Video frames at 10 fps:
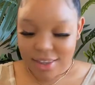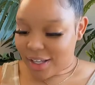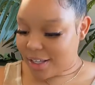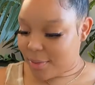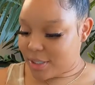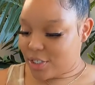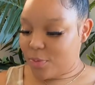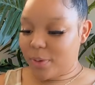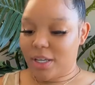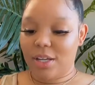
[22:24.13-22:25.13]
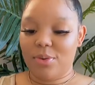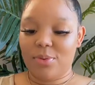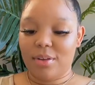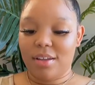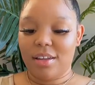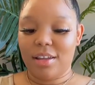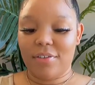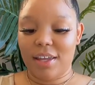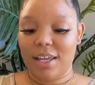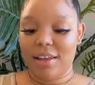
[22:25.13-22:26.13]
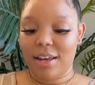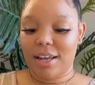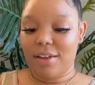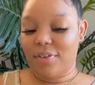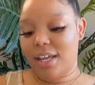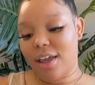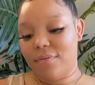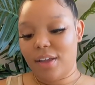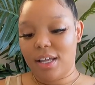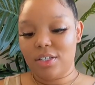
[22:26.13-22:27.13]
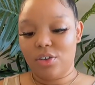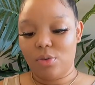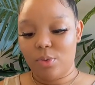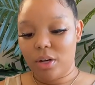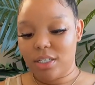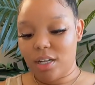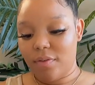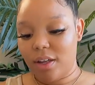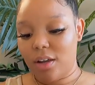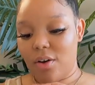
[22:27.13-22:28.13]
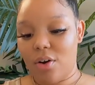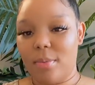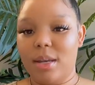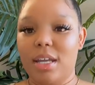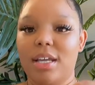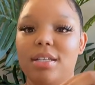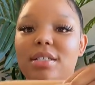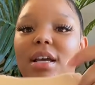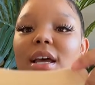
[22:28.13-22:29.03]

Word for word: Thought that was super cute. If he can't fit his newborn stuff, he can go home in this.